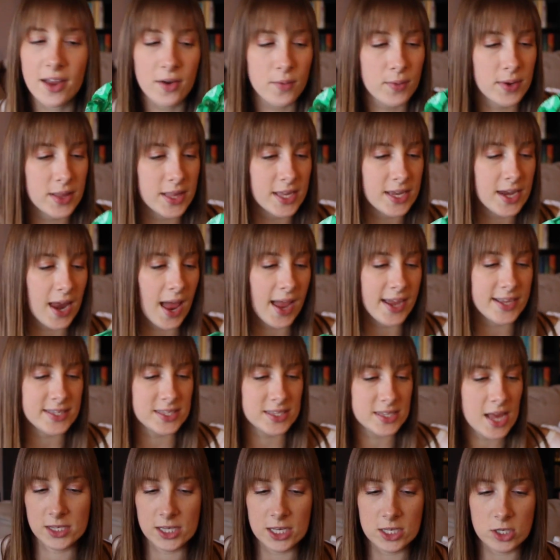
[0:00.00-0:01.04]
They're really
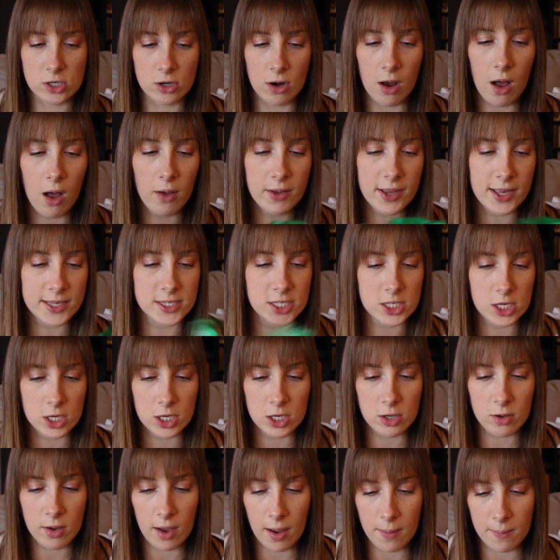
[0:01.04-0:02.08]
nice. These are all Yes to
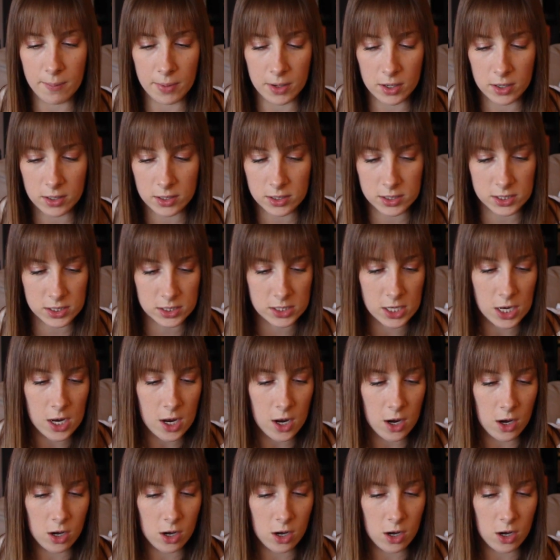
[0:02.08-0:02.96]
Cucumbers,